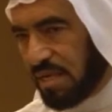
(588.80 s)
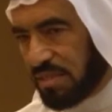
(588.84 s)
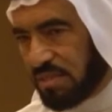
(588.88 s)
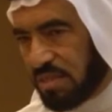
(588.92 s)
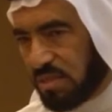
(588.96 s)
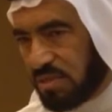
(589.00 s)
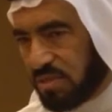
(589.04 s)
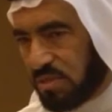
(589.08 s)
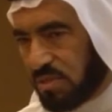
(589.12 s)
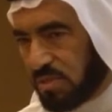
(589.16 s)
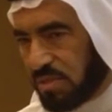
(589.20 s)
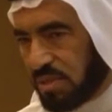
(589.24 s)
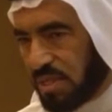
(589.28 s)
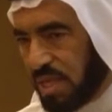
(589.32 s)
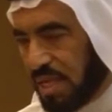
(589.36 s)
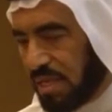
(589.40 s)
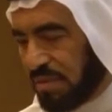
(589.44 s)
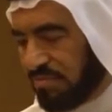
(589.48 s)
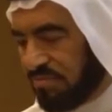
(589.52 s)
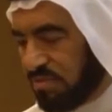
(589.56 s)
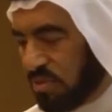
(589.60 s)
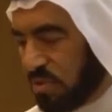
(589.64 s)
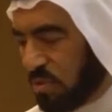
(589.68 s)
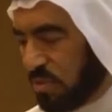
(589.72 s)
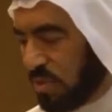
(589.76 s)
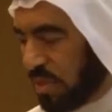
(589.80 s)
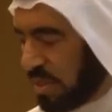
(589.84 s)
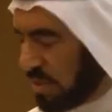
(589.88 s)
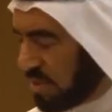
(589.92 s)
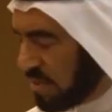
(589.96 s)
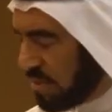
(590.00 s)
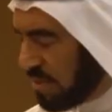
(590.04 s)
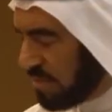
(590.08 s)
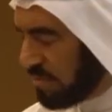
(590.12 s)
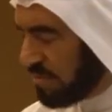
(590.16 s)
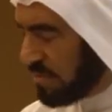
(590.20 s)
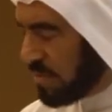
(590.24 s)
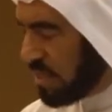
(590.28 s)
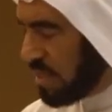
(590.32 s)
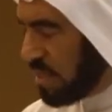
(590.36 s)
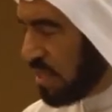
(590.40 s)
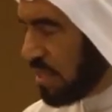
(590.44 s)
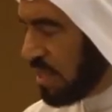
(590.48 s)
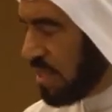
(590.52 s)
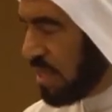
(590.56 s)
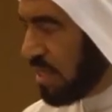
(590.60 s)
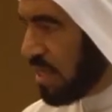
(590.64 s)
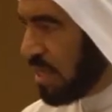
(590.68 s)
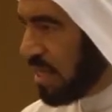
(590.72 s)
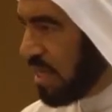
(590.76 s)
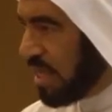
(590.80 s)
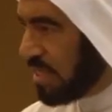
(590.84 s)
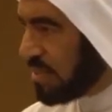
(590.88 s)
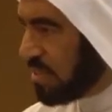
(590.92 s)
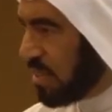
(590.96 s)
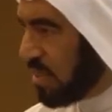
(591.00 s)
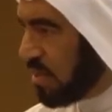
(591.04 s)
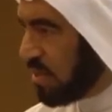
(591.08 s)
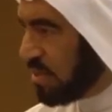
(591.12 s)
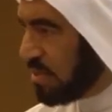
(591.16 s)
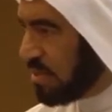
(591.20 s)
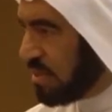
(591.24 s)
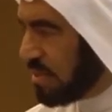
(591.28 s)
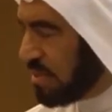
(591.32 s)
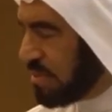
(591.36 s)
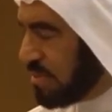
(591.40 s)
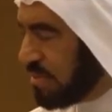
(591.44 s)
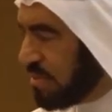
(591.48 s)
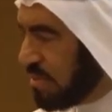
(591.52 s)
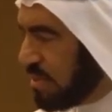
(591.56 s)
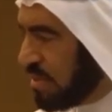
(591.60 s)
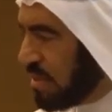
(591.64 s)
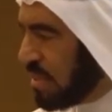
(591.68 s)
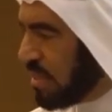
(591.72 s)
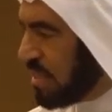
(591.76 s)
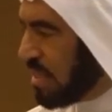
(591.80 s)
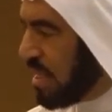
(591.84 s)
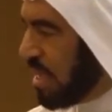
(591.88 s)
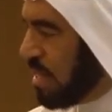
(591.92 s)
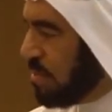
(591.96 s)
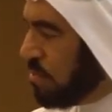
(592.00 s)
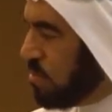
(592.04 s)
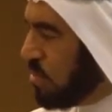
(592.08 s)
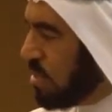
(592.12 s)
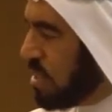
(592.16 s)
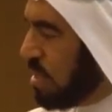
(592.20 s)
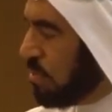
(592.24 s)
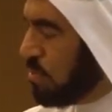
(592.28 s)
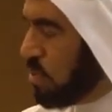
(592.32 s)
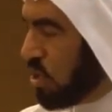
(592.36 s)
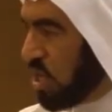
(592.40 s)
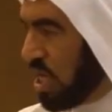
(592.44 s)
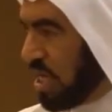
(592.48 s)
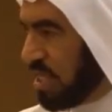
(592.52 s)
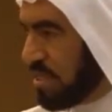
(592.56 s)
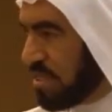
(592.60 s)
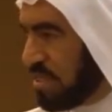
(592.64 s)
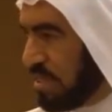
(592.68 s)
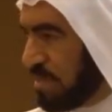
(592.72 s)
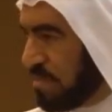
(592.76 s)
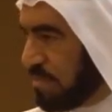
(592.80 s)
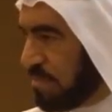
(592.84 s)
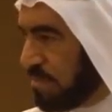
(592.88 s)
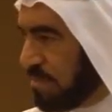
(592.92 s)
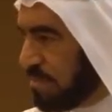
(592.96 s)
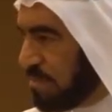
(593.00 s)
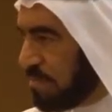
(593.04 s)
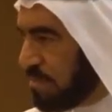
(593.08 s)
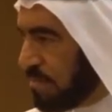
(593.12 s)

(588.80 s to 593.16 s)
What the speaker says: started to say a few words. Later on, came with a booklet,